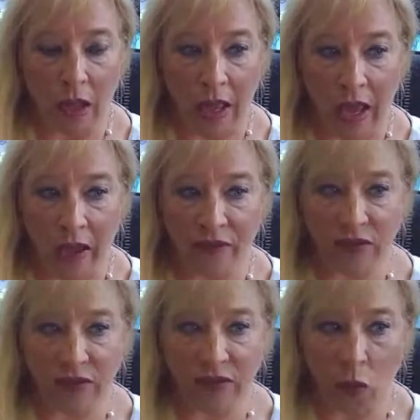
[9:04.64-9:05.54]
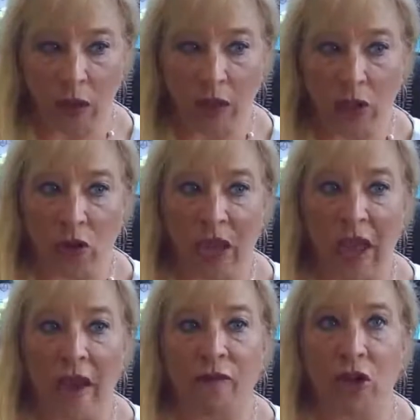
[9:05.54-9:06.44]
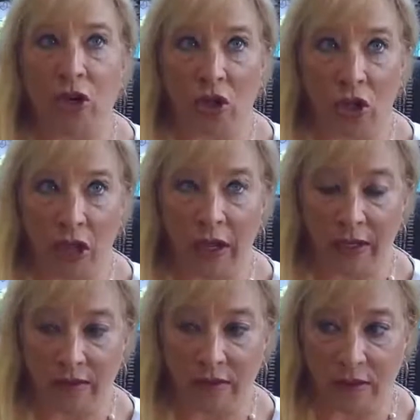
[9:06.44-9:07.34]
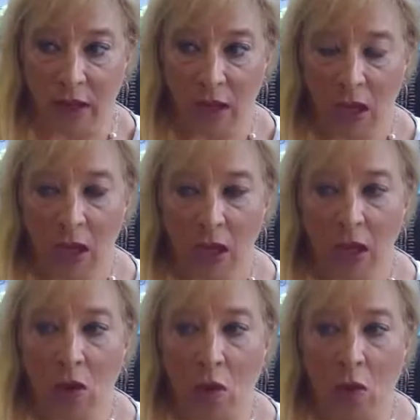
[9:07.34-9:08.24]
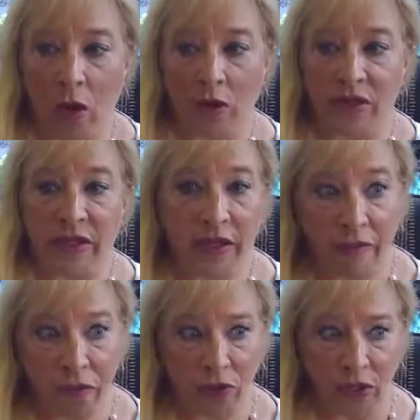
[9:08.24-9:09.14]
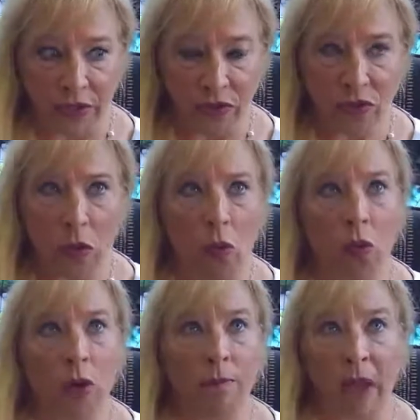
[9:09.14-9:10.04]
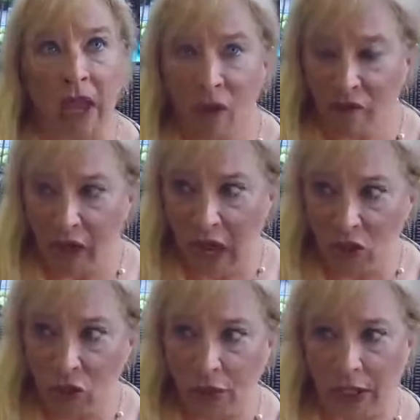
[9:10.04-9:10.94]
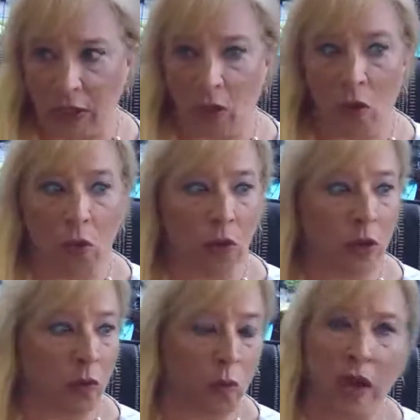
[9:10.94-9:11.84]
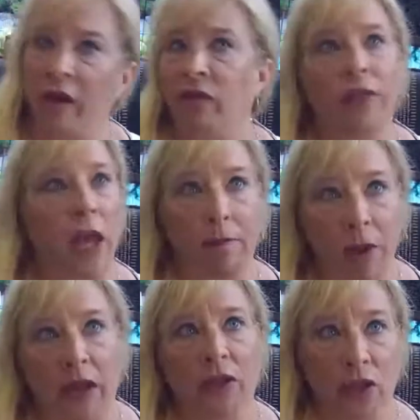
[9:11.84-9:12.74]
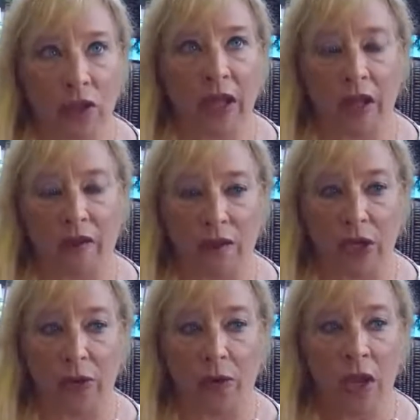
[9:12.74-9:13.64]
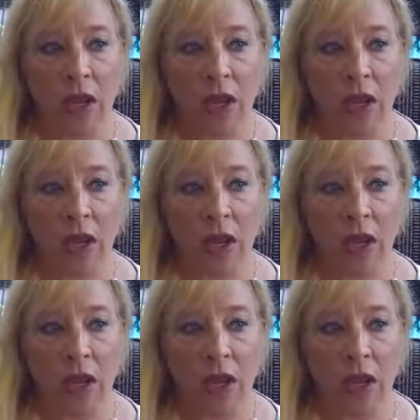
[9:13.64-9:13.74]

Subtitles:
have someone look after your clients, or deliveries, or manufacturing, or whatever that might look like for you.